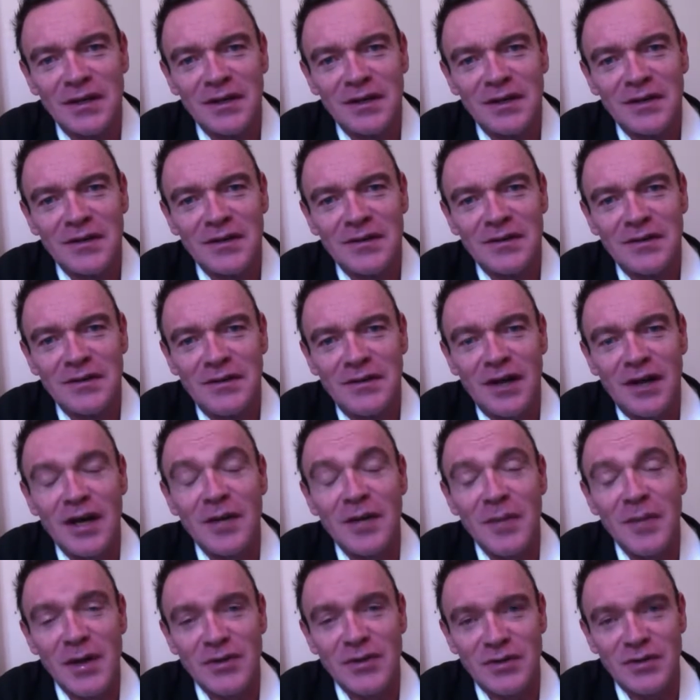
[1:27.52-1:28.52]

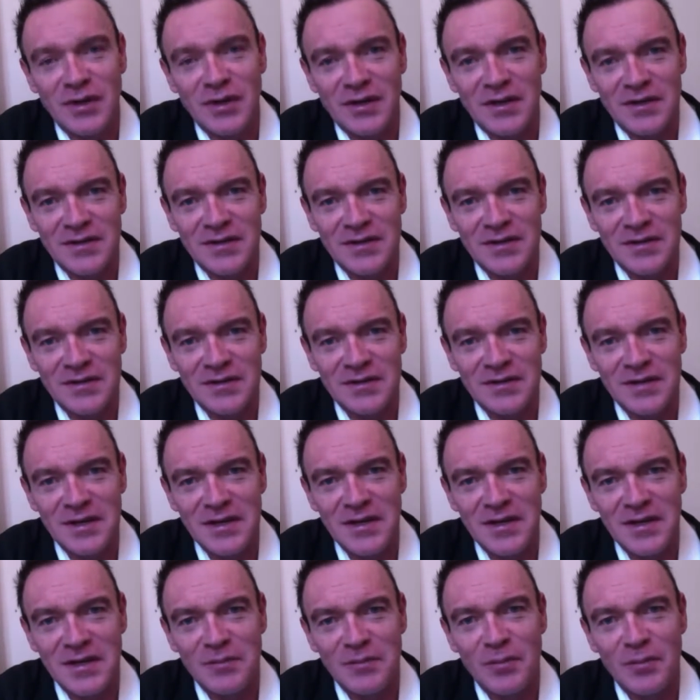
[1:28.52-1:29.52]
diametrics, the
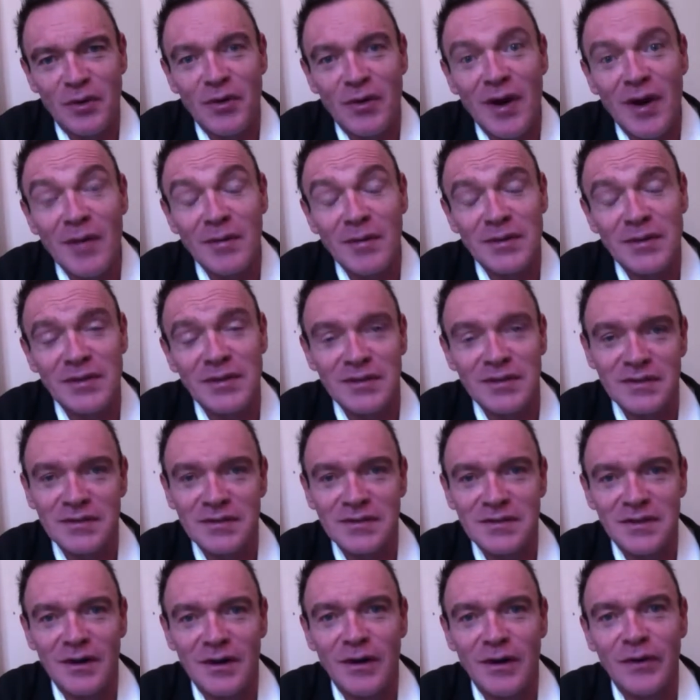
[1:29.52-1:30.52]
parameters
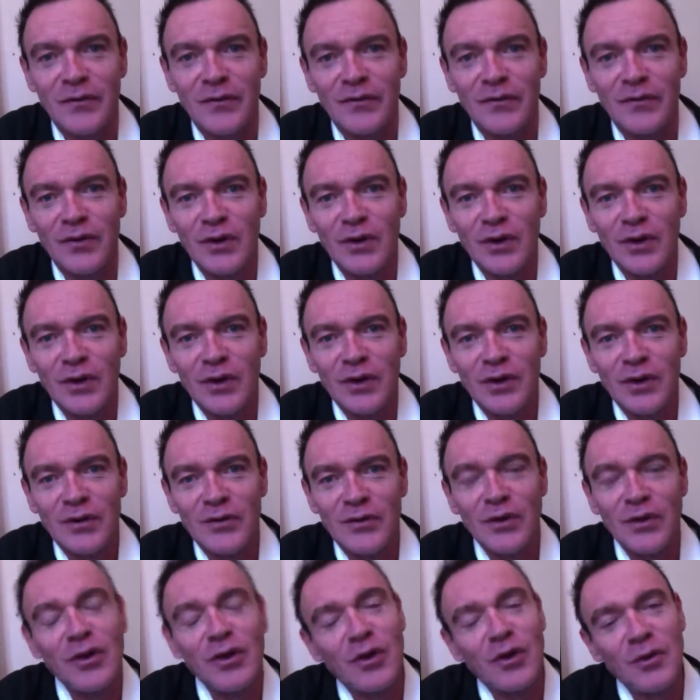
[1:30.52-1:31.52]
of the
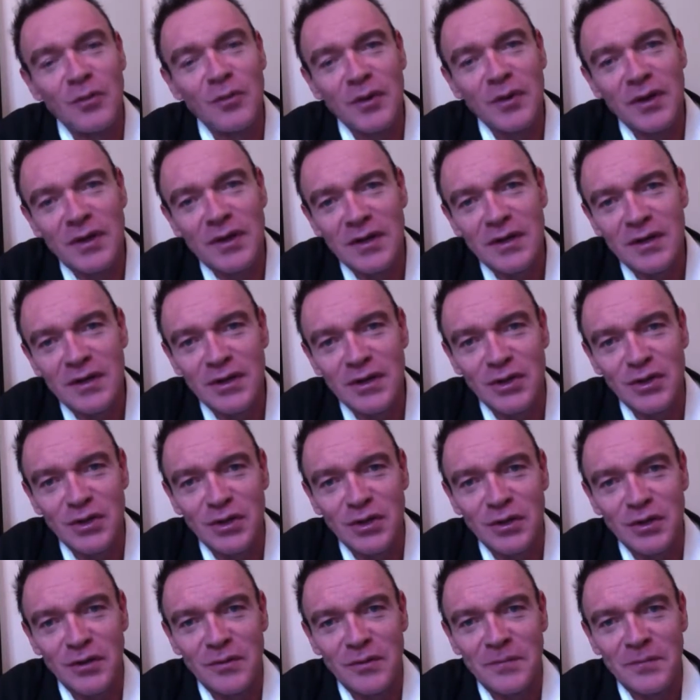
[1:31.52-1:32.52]
human condition.
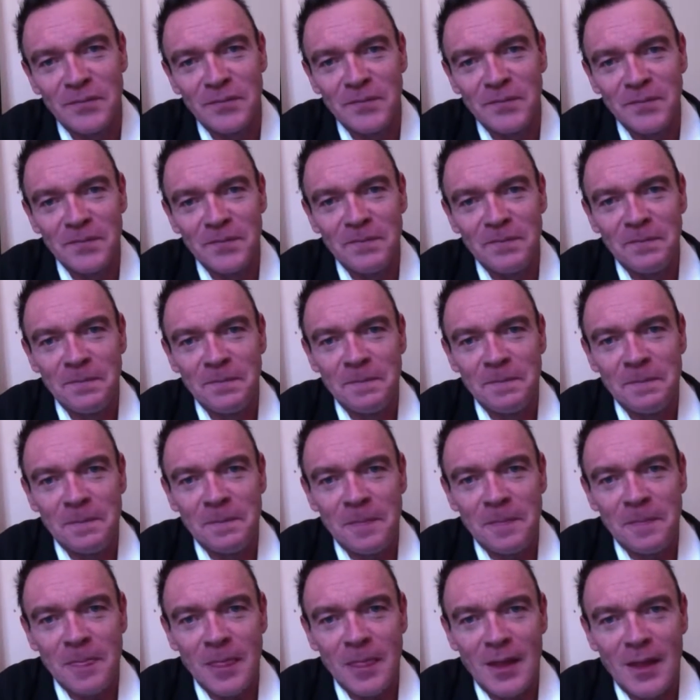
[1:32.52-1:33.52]

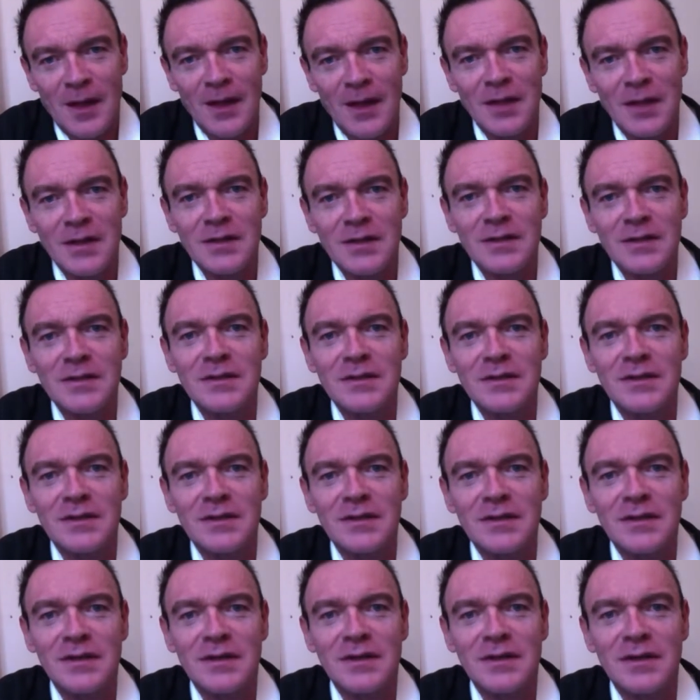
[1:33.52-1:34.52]
And
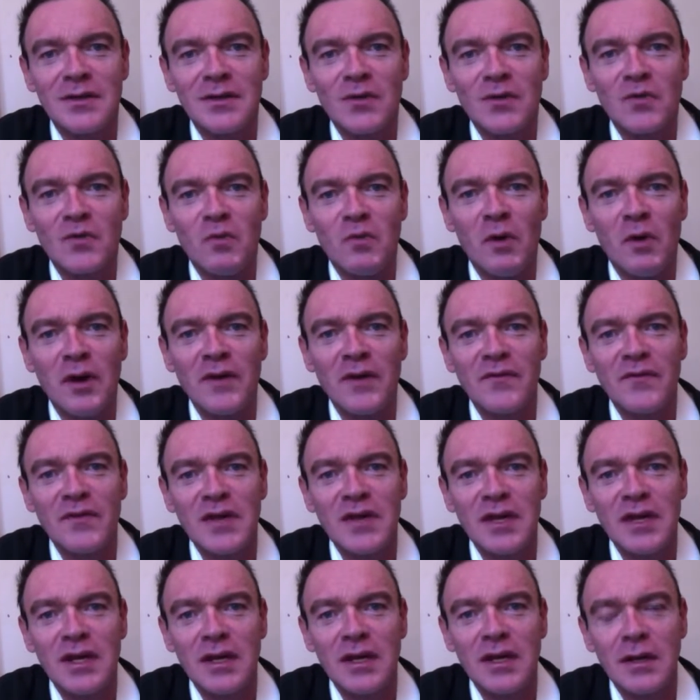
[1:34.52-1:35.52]
one of
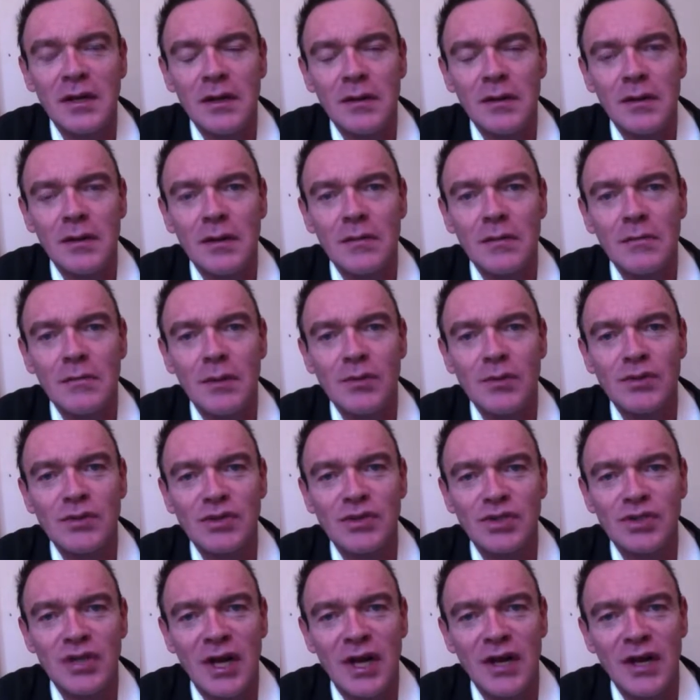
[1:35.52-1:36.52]
the most
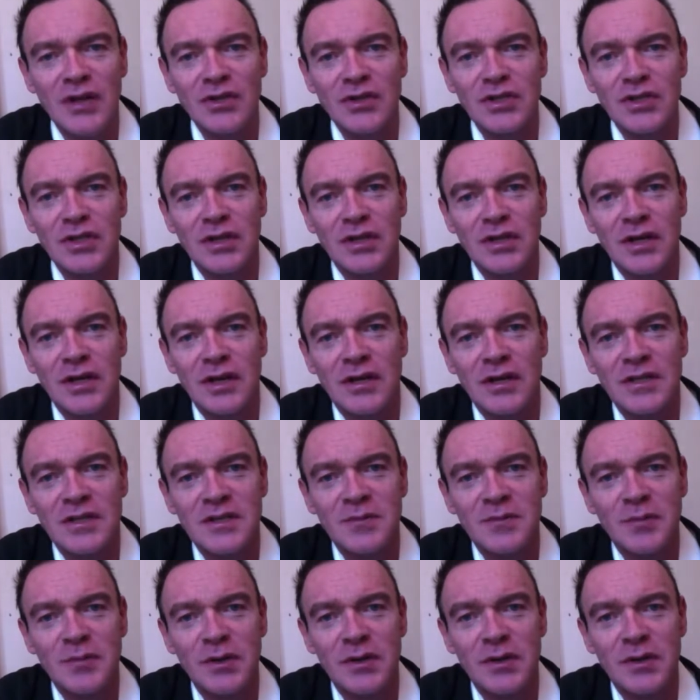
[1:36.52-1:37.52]
challenging
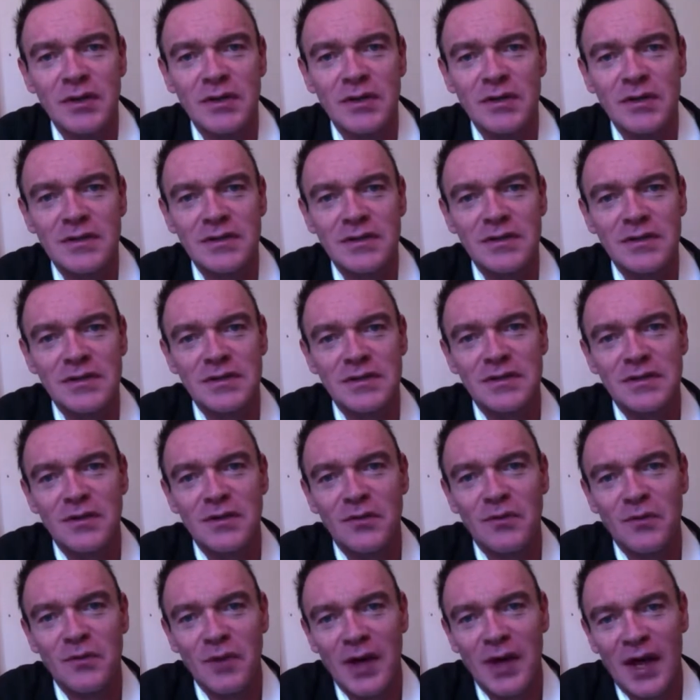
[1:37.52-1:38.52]
experiences that we
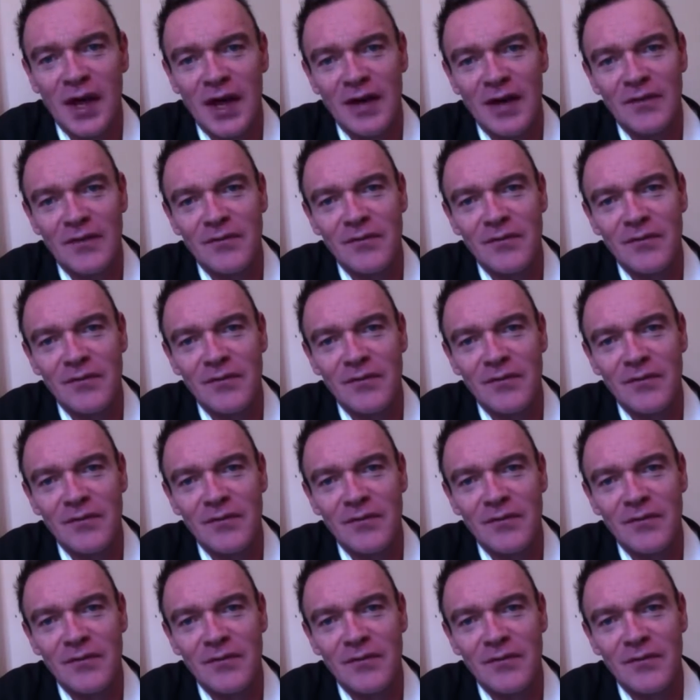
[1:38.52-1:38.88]
have